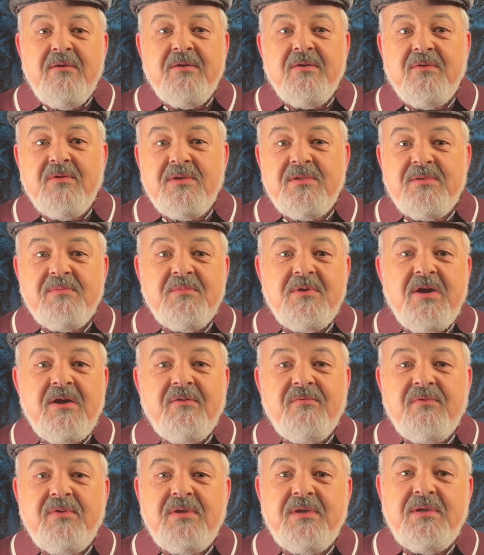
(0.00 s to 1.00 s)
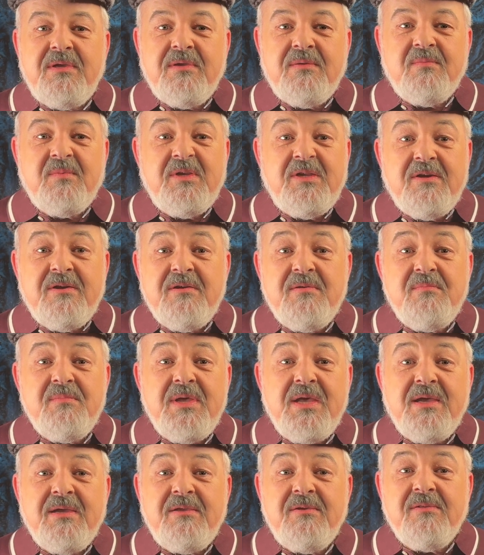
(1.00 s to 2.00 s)
Go get some coffee, and when you come
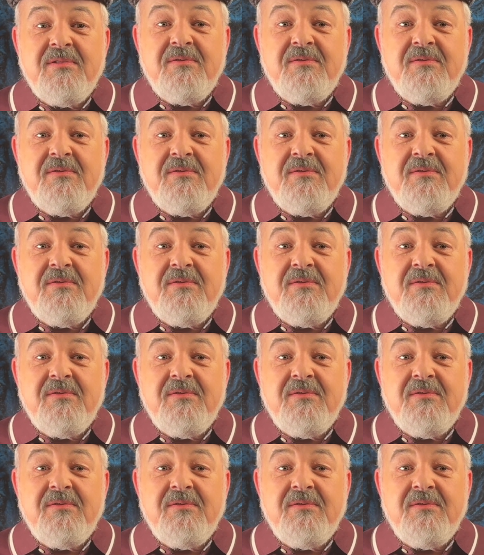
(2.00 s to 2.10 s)
back, you'll